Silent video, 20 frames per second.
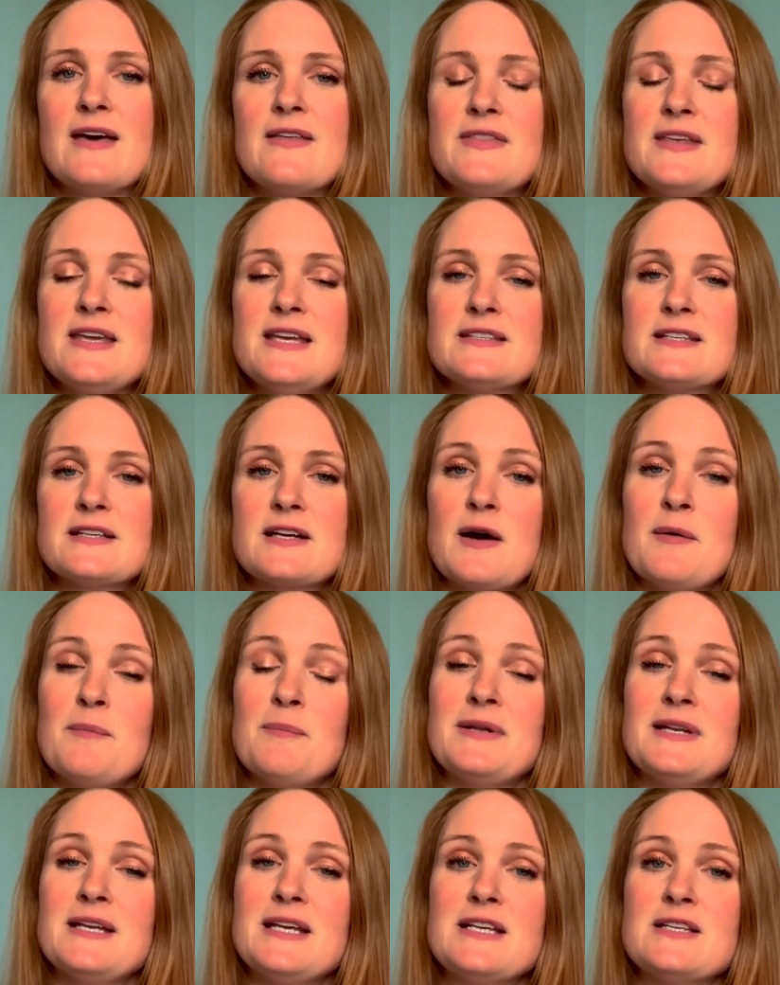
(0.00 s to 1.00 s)
These are
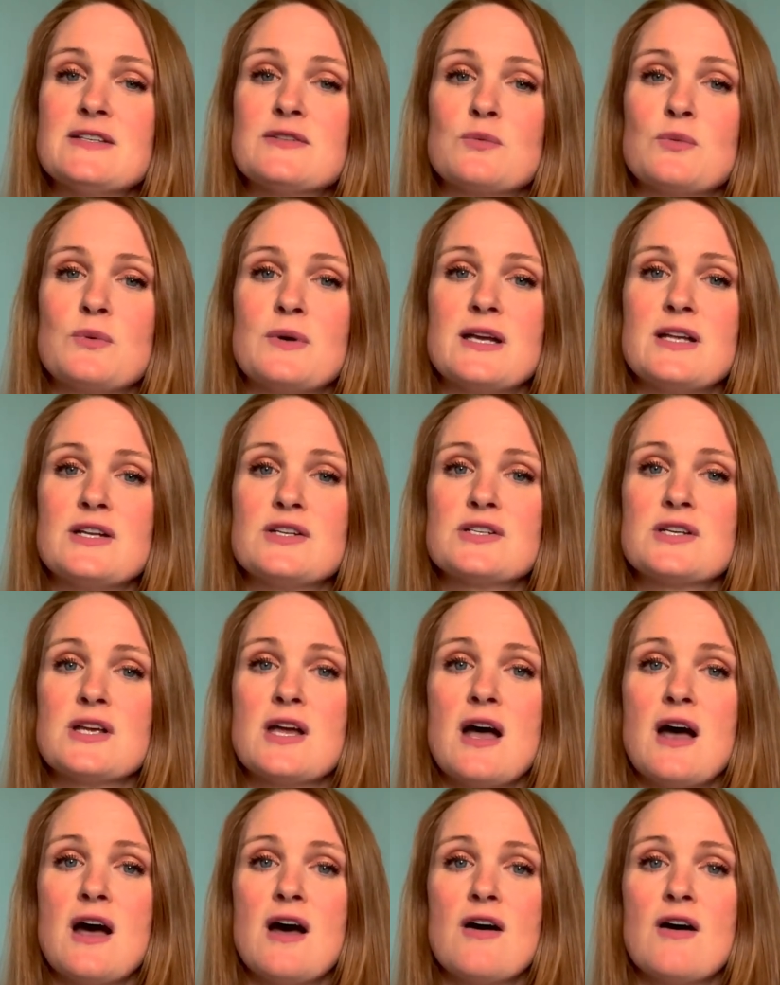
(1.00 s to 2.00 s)
companies which
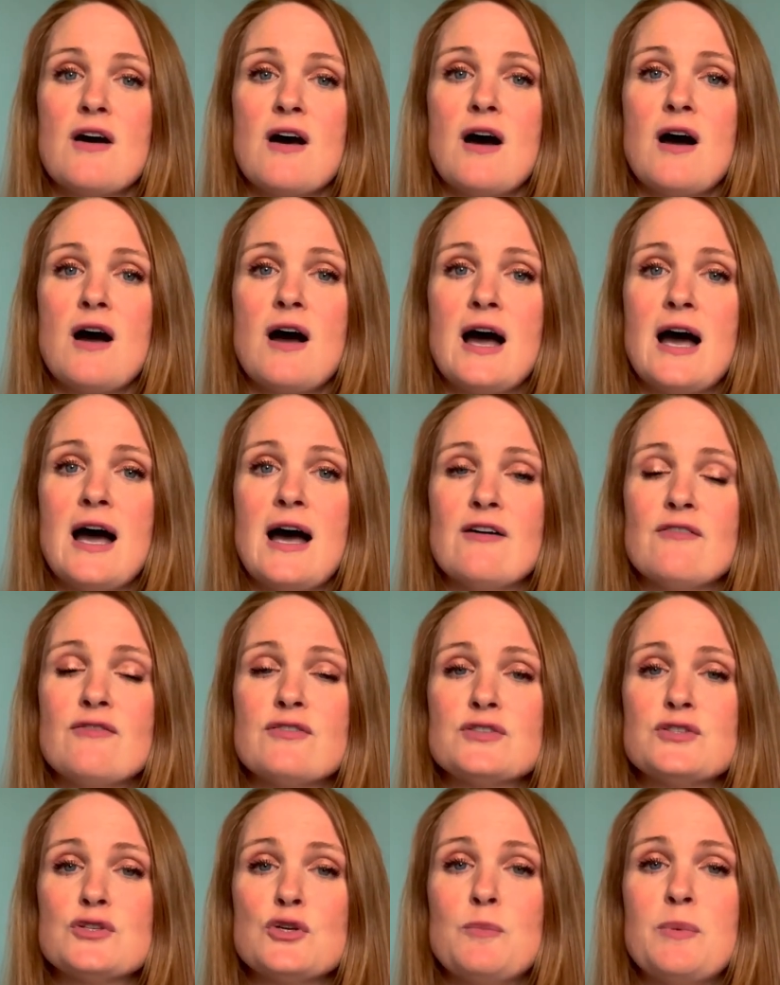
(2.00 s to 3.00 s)
have
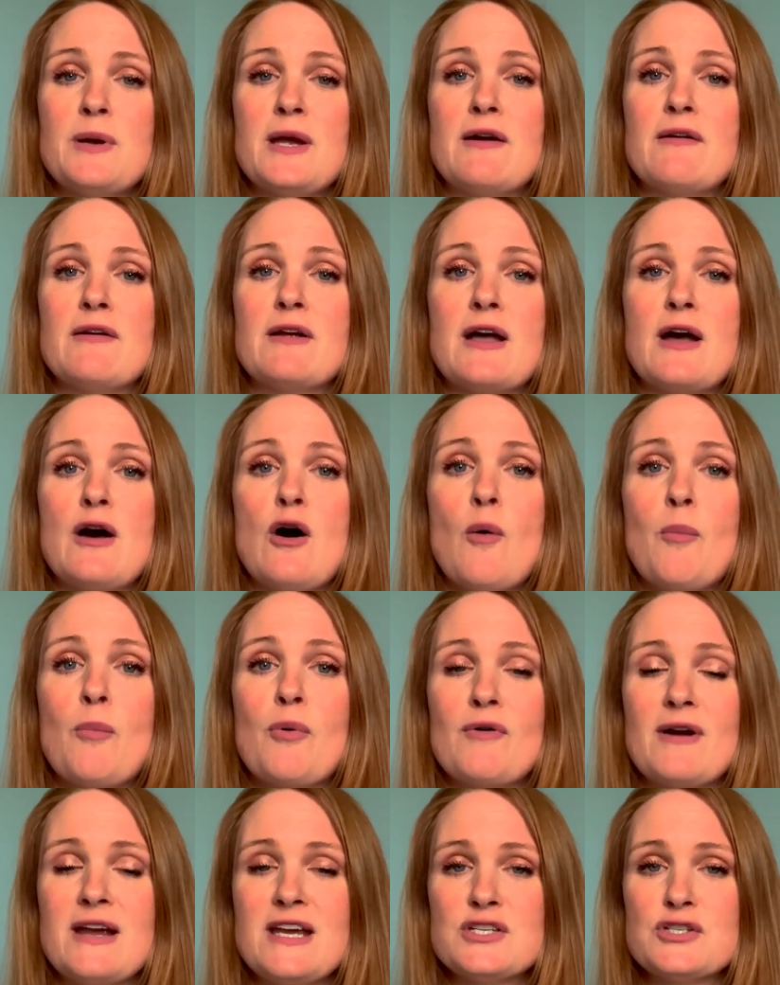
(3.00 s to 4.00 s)
superior
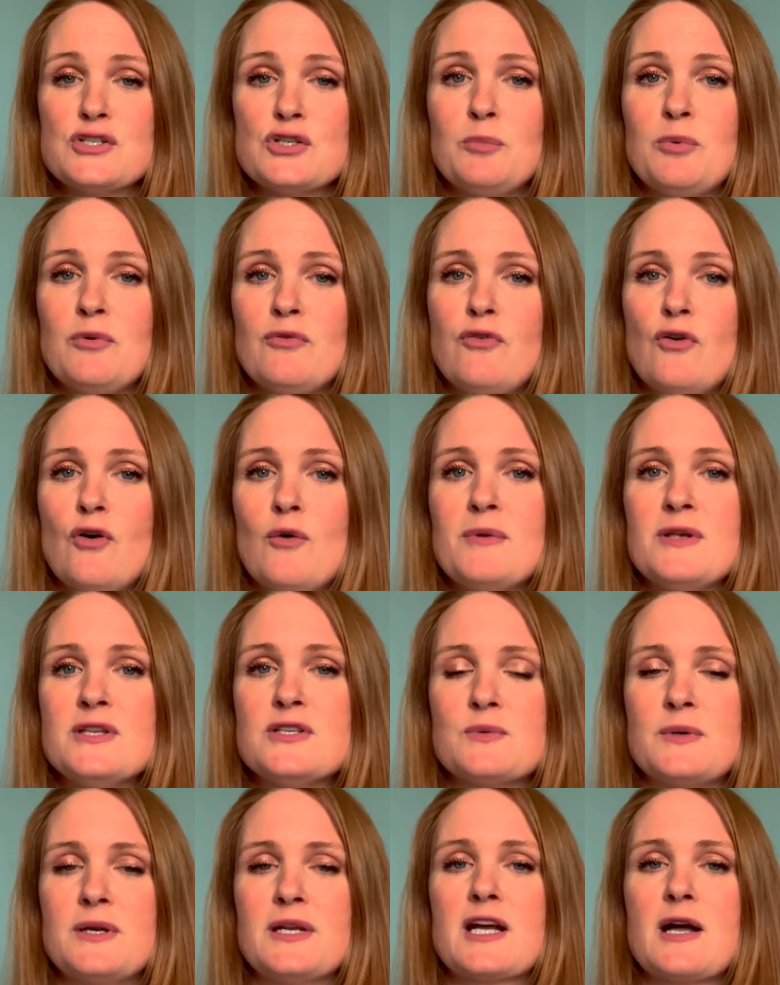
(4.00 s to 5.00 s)
operational
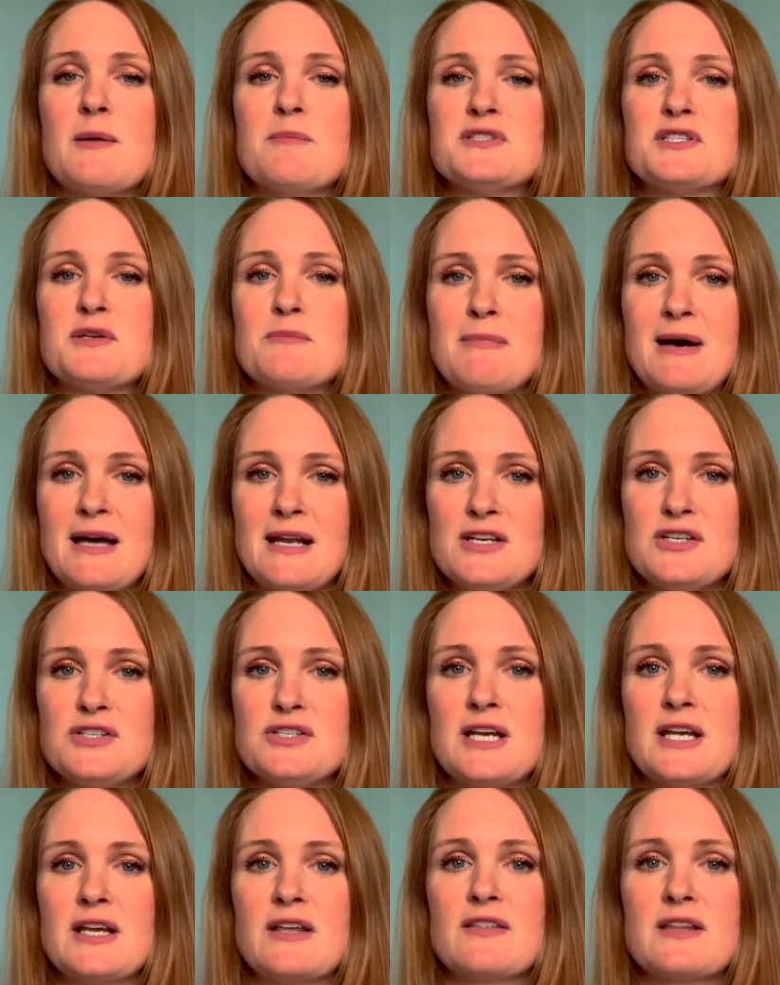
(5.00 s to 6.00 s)
performance when it comes to
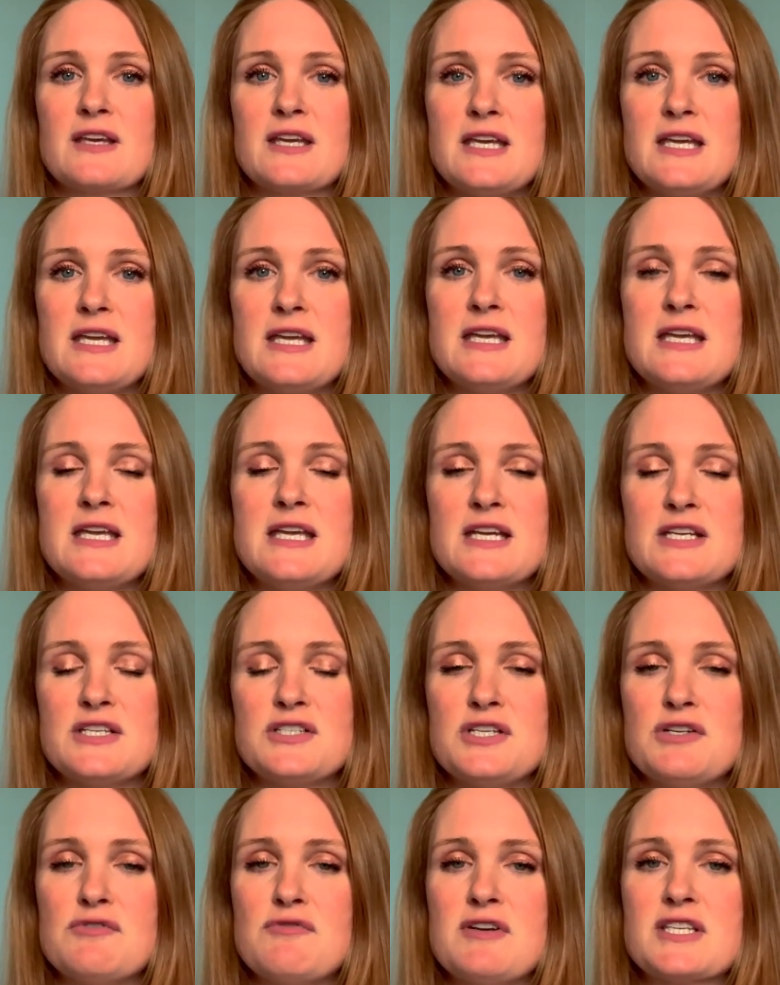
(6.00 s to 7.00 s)
managing the key
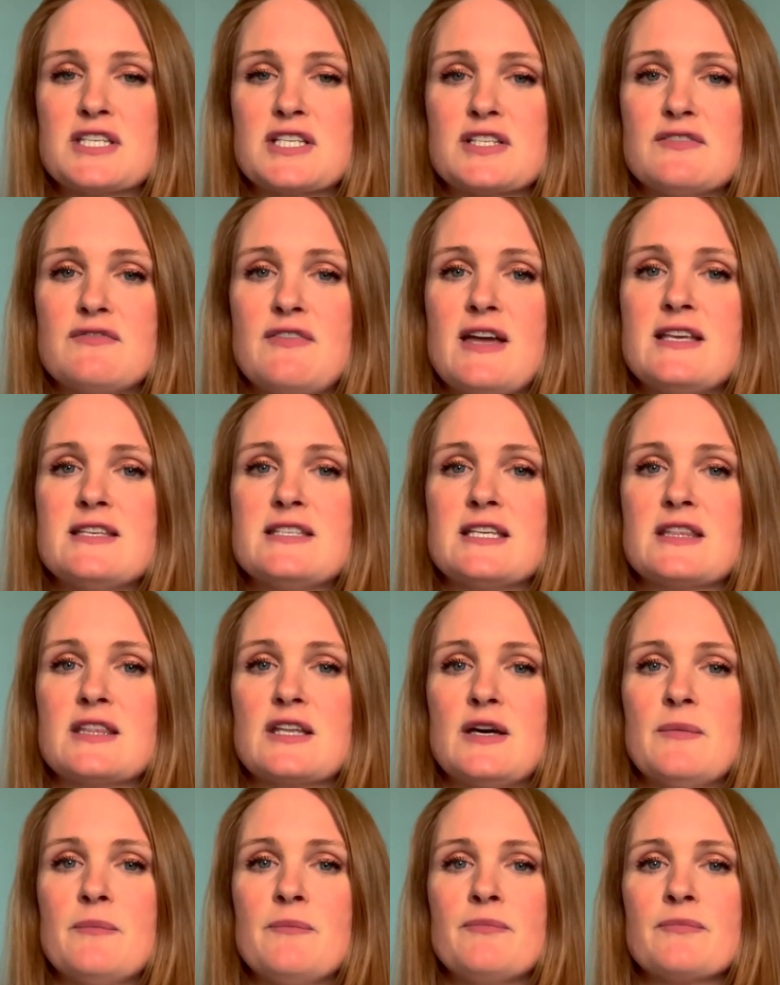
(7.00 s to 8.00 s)
ESG risks facing
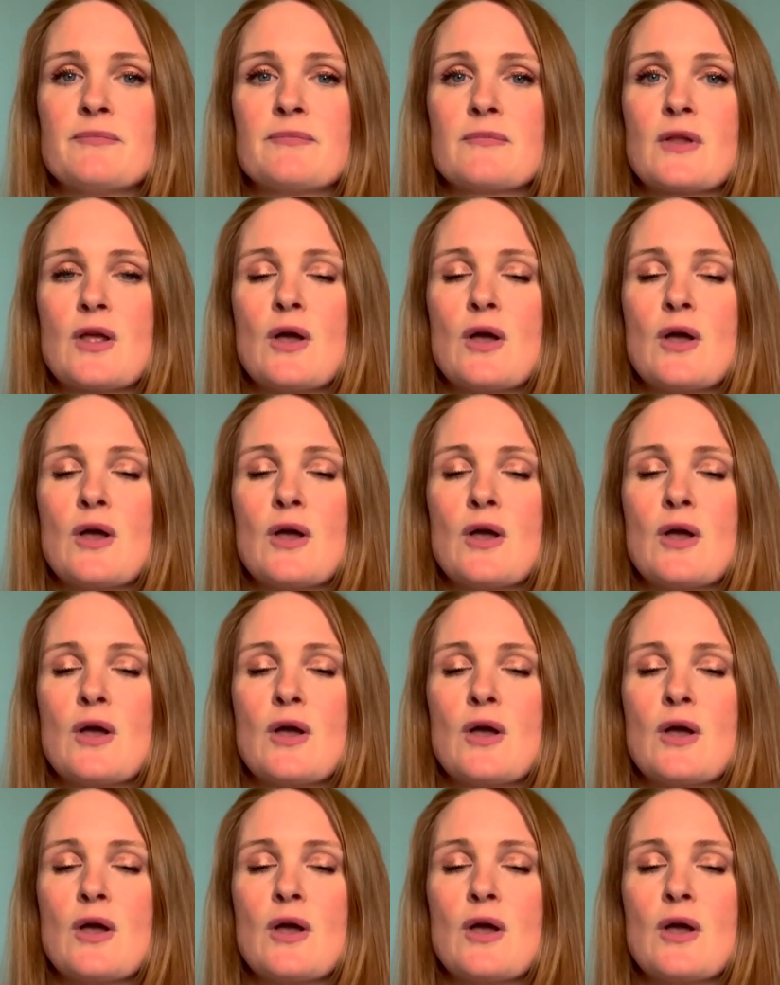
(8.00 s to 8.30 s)
them,